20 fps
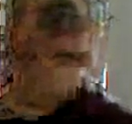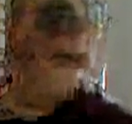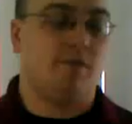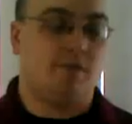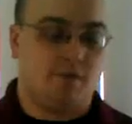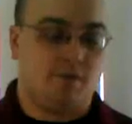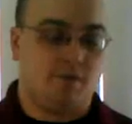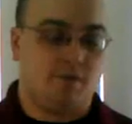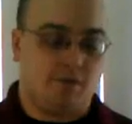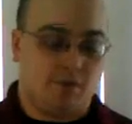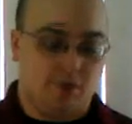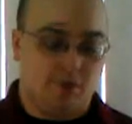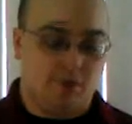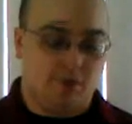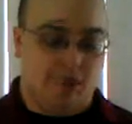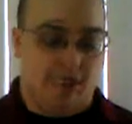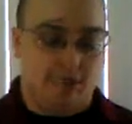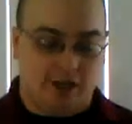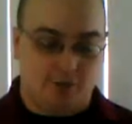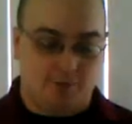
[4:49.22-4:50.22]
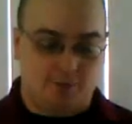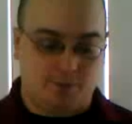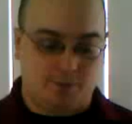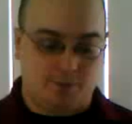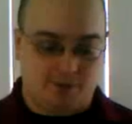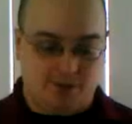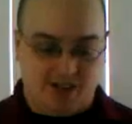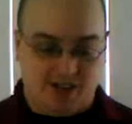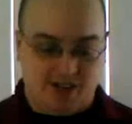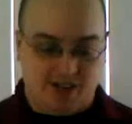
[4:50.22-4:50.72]
will tend to agree with
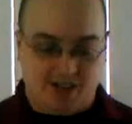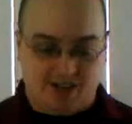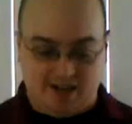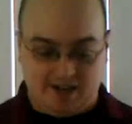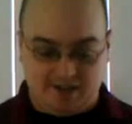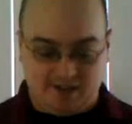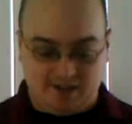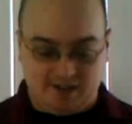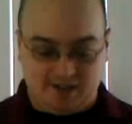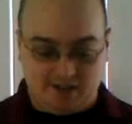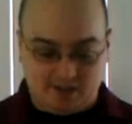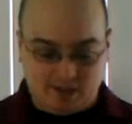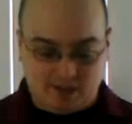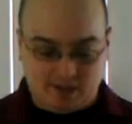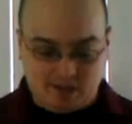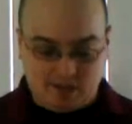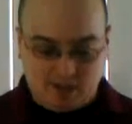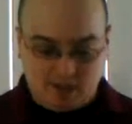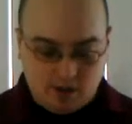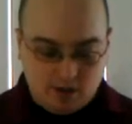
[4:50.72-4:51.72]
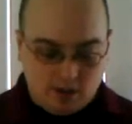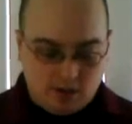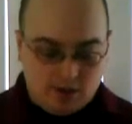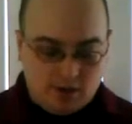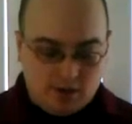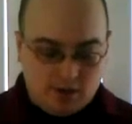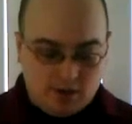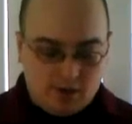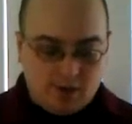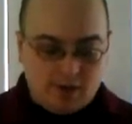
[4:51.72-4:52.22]
the employees that, oh yeah, this
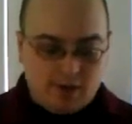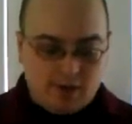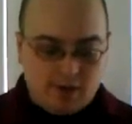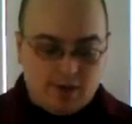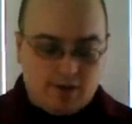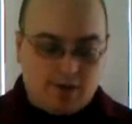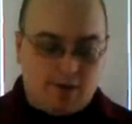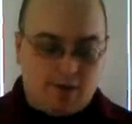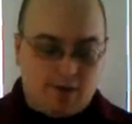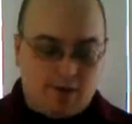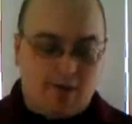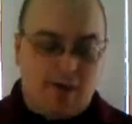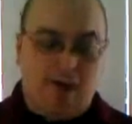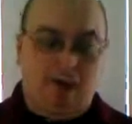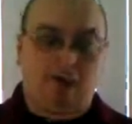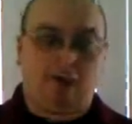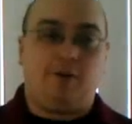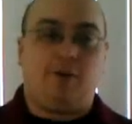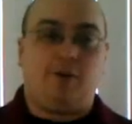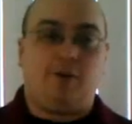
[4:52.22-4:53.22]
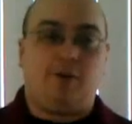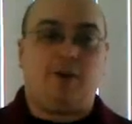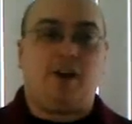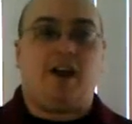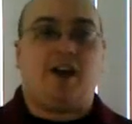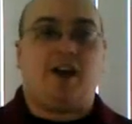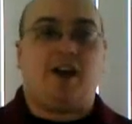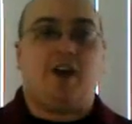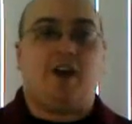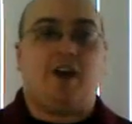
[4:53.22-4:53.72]
change isn't very good,
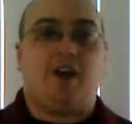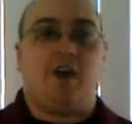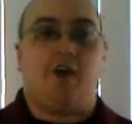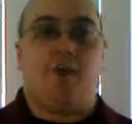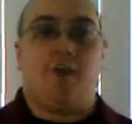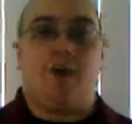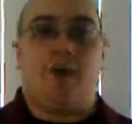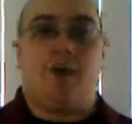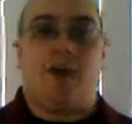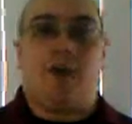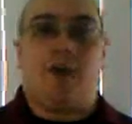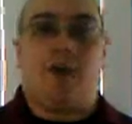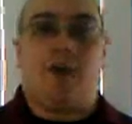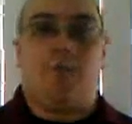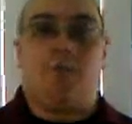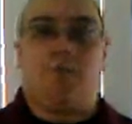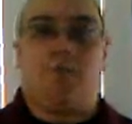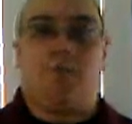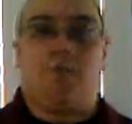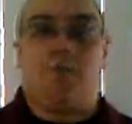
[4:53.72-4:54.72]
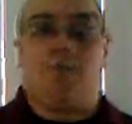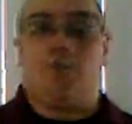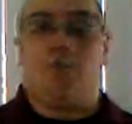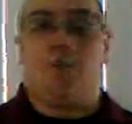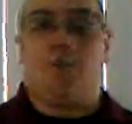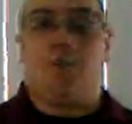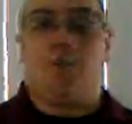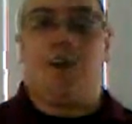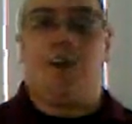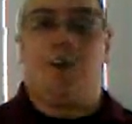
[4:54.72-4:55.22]
we should just not even do
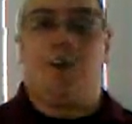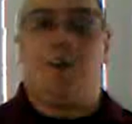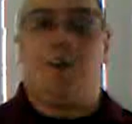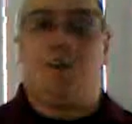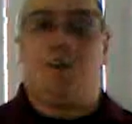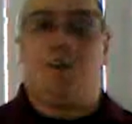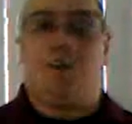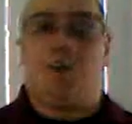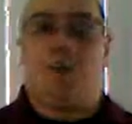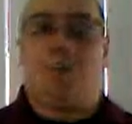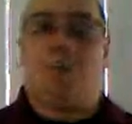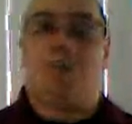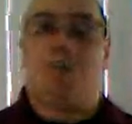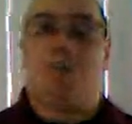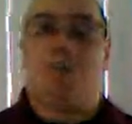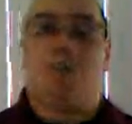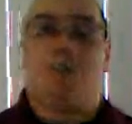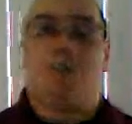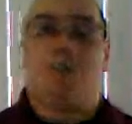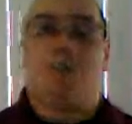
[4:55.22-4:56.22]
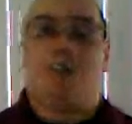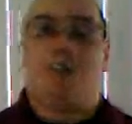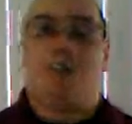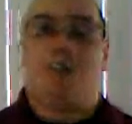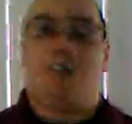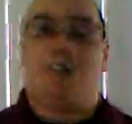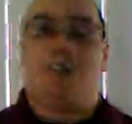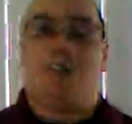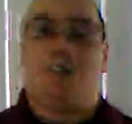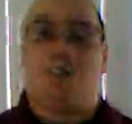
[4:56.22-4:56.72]
this. And that is
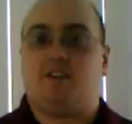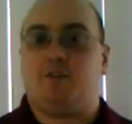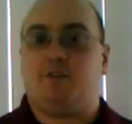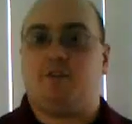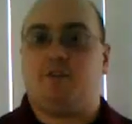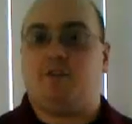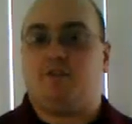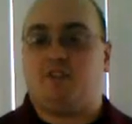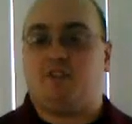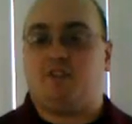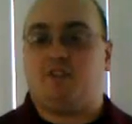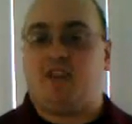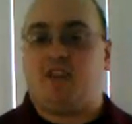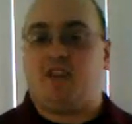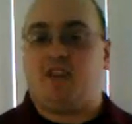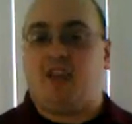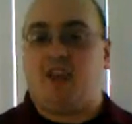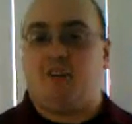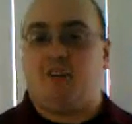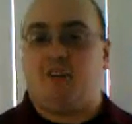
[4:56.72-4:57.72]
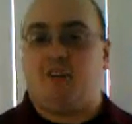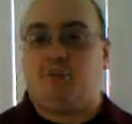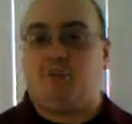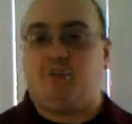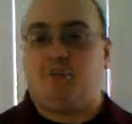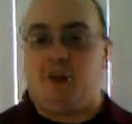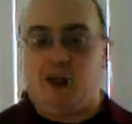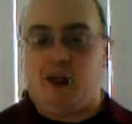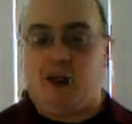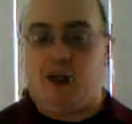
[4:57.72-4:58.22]
entirely counterproductive and
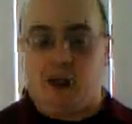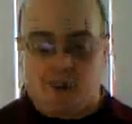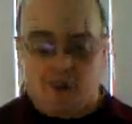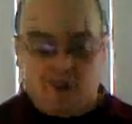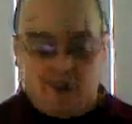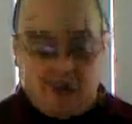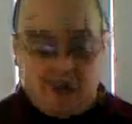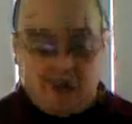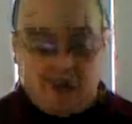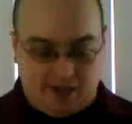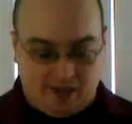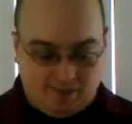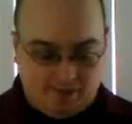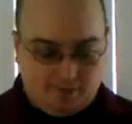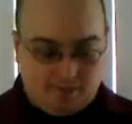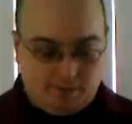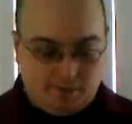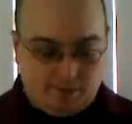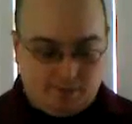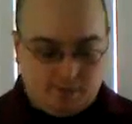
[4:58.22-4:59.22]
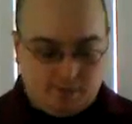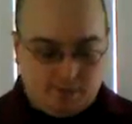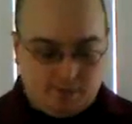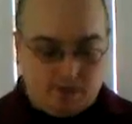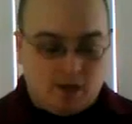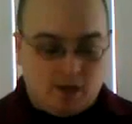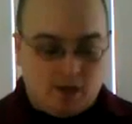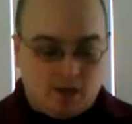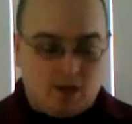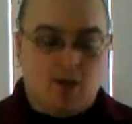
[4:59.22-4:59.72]
is a huge waste of time,
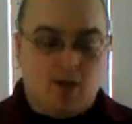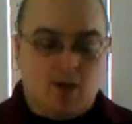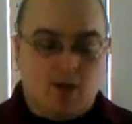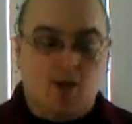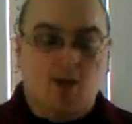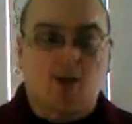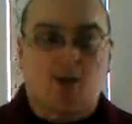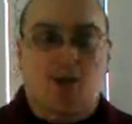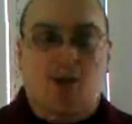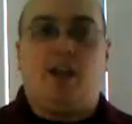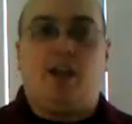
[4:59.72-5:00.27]
money, and resources